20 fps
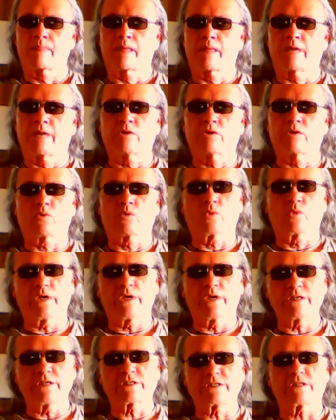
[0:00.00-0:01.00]
And the
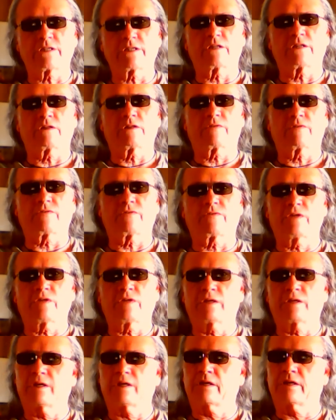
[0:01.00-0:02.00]
reason that they're
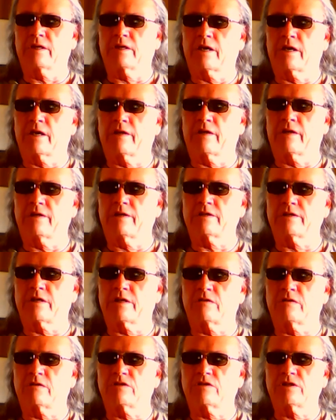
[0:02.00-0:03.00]
feeling these
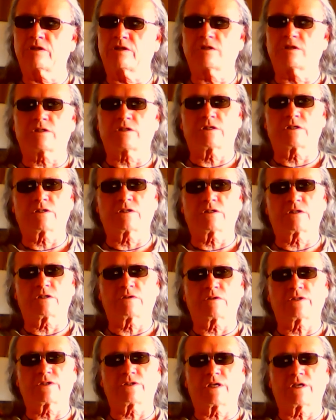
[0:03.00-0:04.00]
energies is because
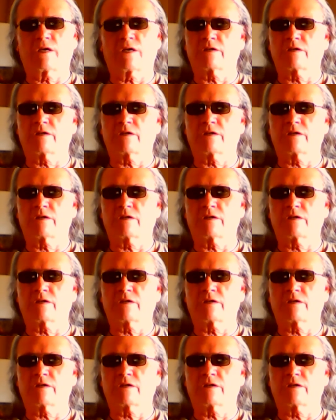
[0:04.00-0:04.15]
there's